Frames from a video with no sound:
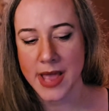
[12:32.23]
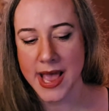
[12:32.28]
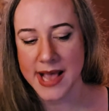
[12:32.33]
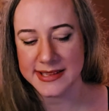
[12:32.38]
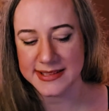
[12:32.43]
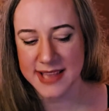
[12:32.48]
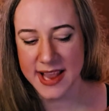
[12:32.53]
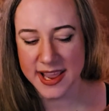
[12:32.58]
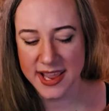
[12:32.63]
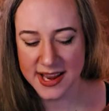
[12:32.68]

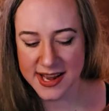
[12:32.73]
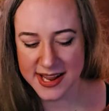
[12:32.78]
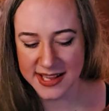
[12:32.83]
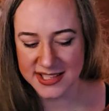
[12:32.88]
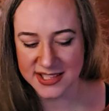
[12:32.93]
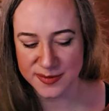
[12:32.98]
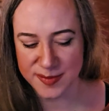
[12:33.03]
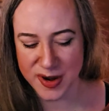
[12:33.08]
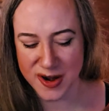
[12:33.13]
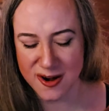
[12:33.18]
as like an
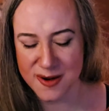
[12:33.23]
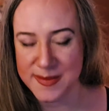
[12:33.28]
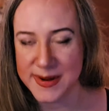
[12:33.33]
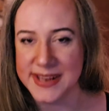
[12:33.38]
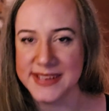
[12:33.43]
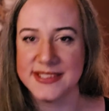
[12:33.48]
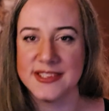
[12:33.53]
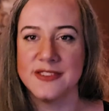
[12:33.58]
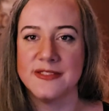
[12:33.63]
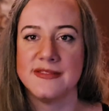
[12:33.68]

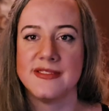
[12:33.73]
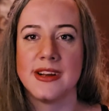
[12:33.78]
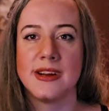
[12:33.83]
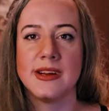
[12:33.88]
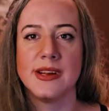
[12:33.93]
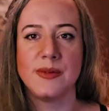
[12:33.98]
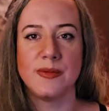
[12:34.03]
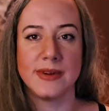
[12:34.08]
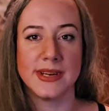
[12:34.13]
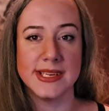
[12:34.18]
experiment until
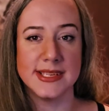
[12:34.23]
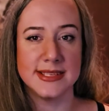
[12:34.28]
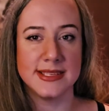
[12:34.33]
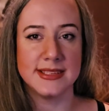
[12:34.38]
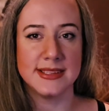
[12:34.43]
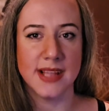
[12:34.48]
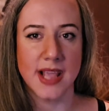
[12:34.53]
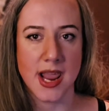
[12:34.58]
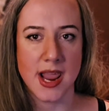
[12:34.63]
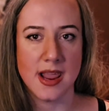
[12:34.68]
very
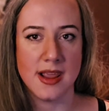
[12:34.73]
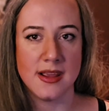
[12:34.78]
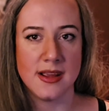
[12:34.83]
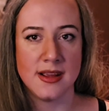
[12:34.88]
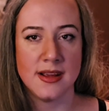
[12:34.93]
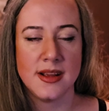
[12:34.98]
recently.